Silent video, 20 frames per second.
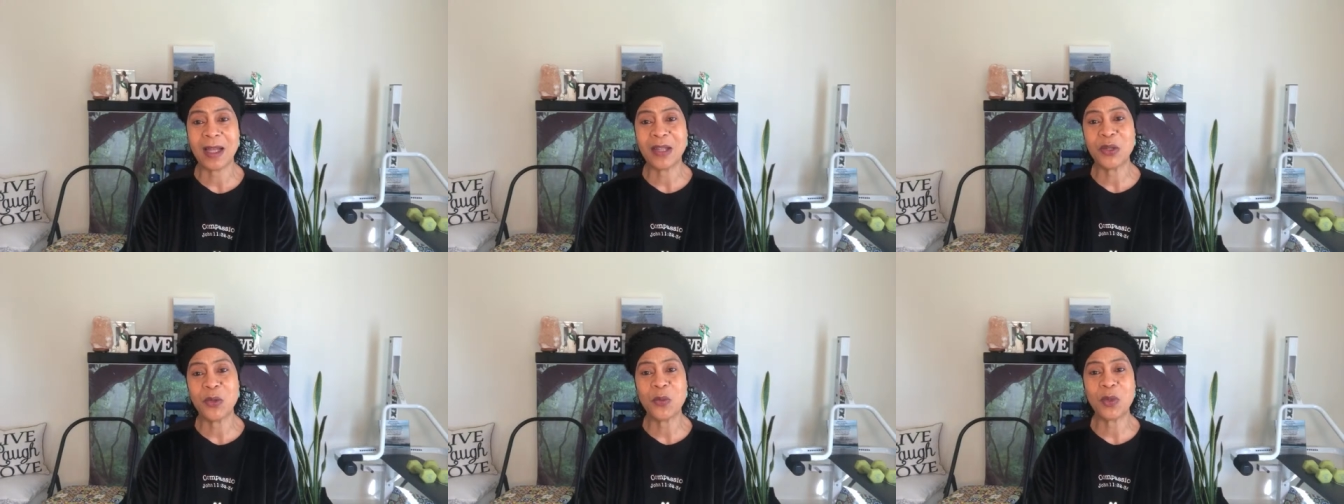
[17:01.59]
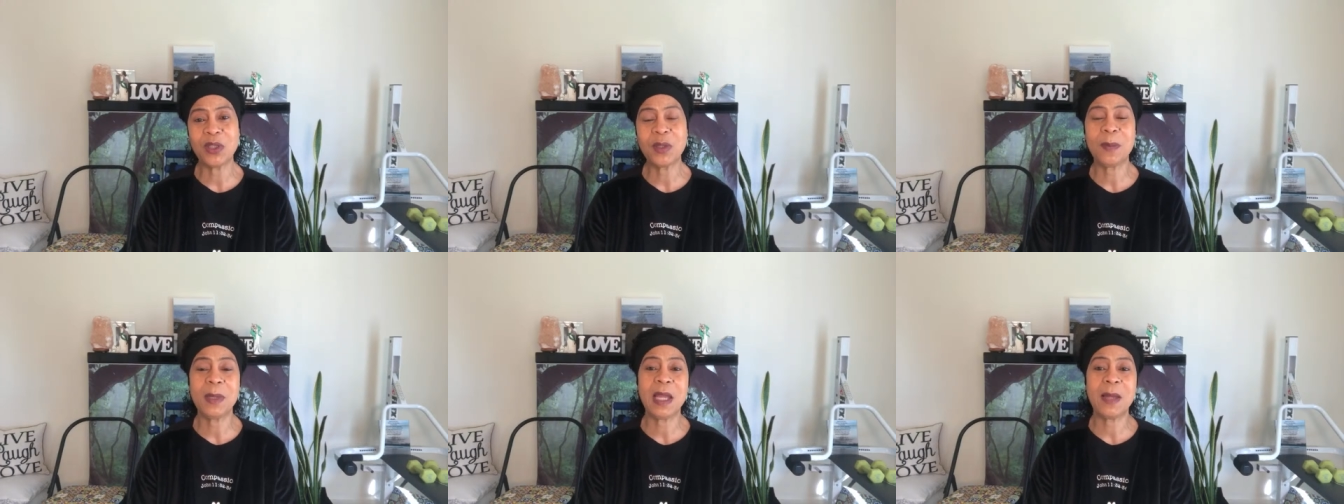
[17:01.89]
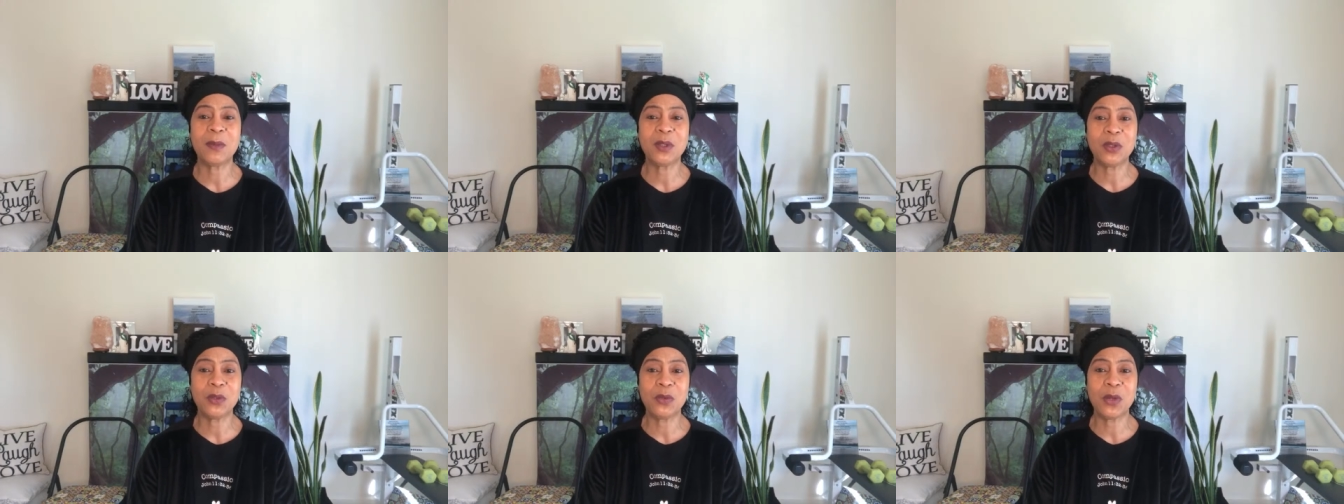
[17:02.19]
you want to be
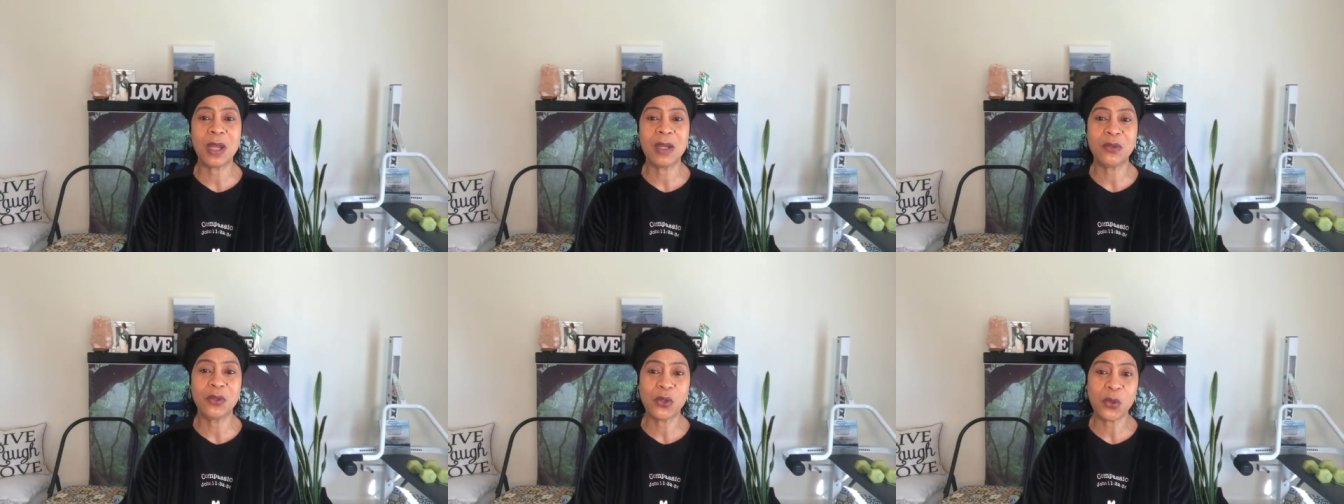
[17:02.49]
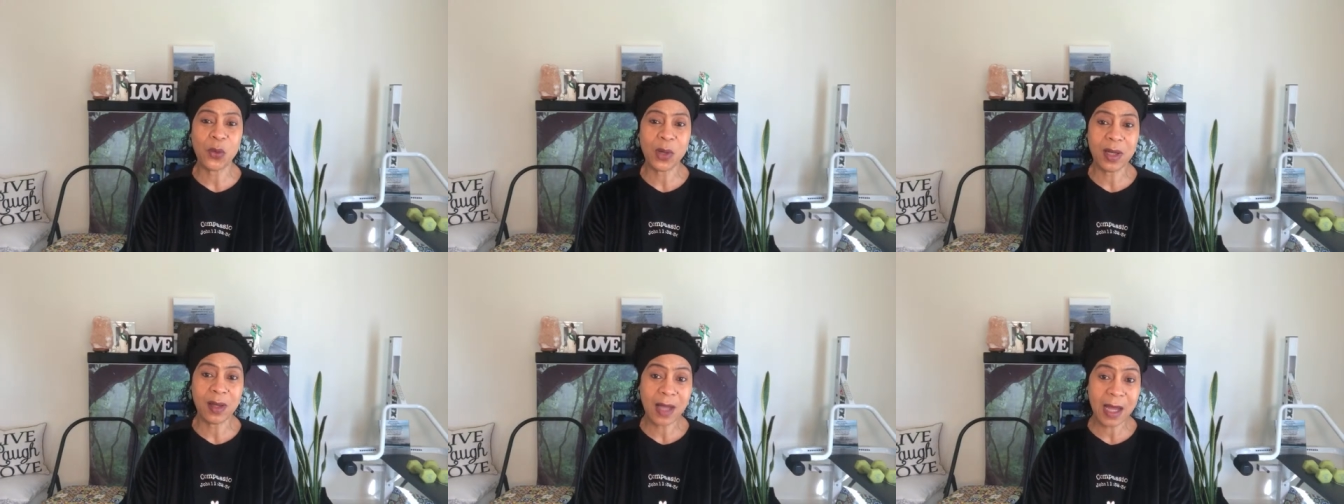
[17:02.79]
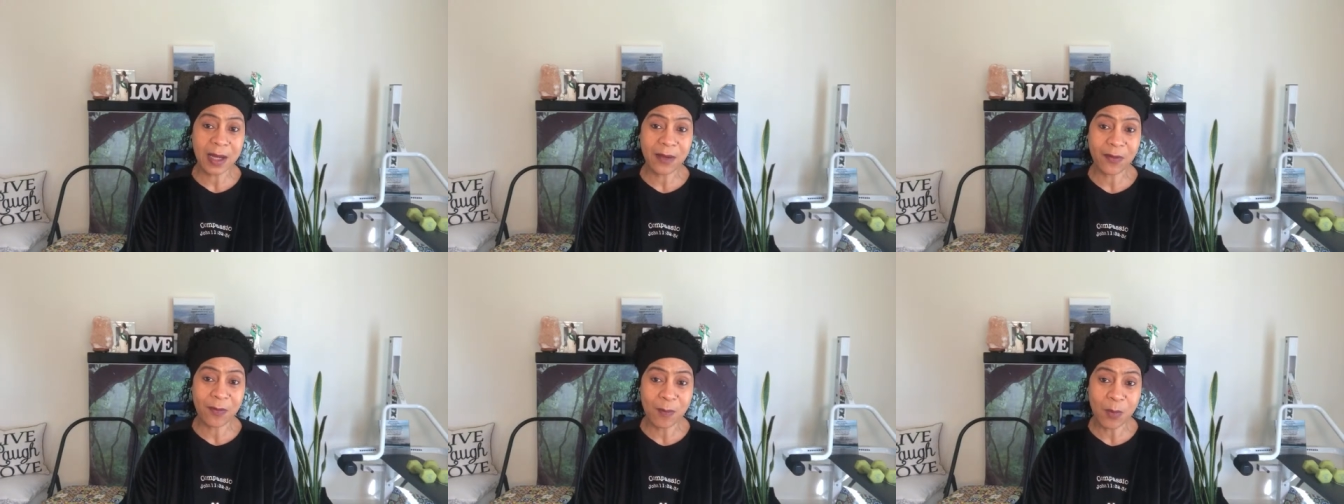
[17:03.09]
able to enjoy
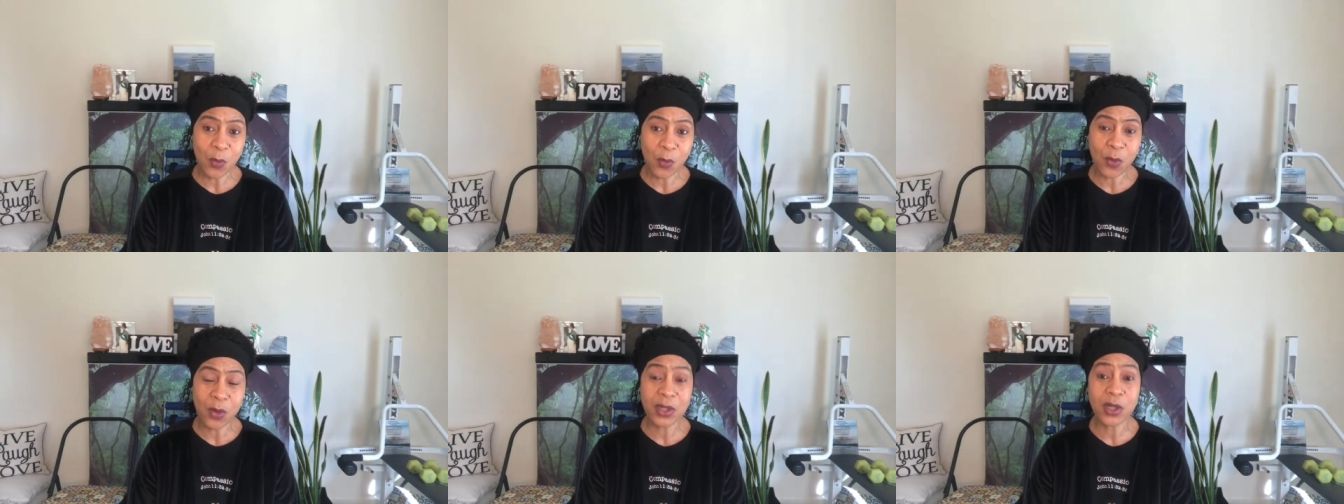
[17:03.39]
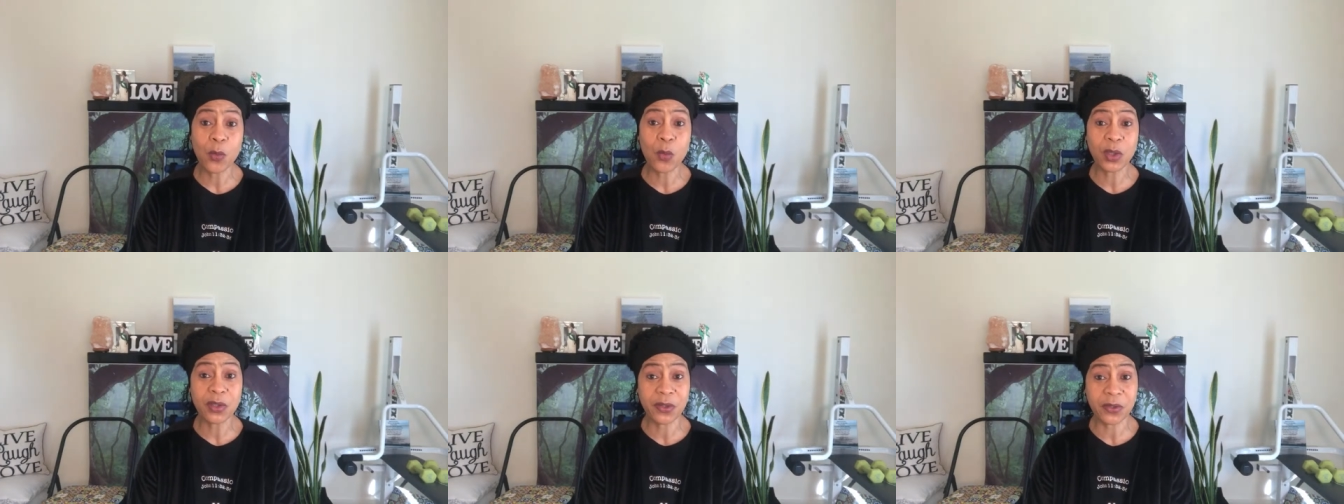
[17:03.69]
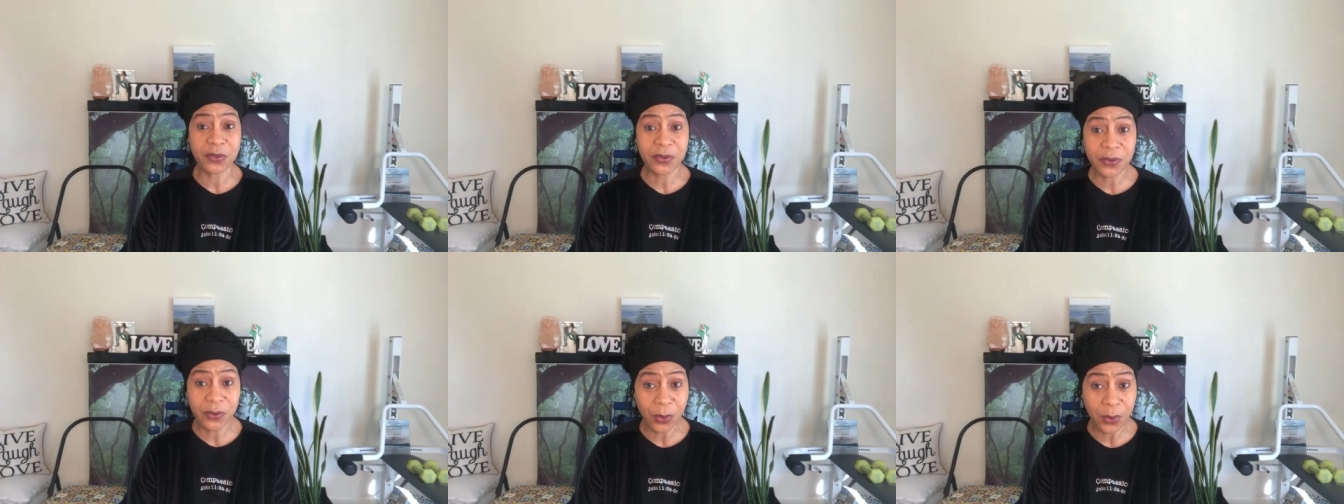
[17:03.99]
life more, you want to
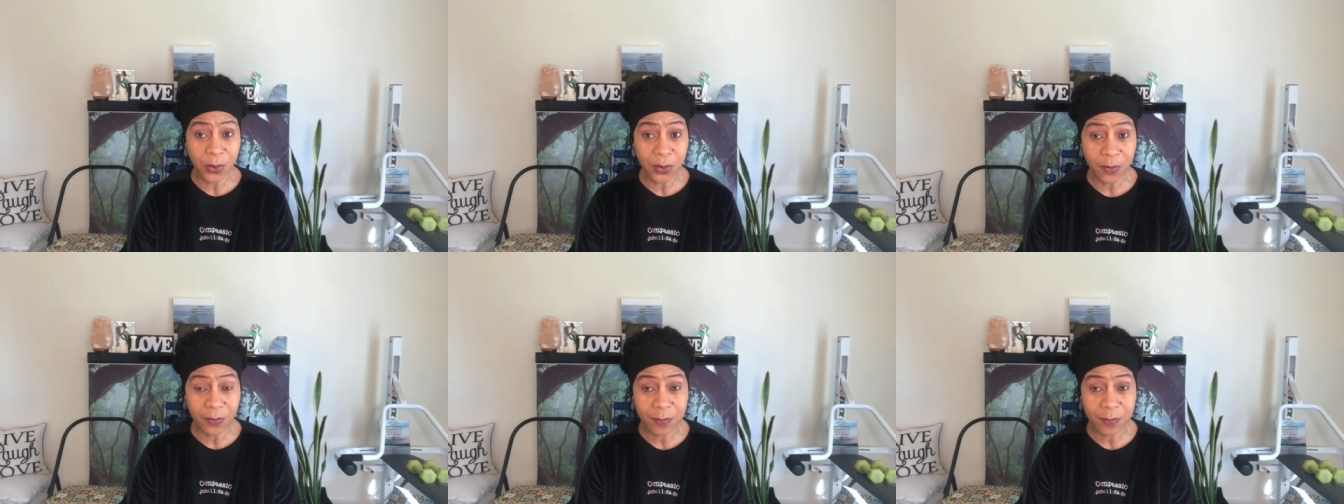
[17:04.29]
serve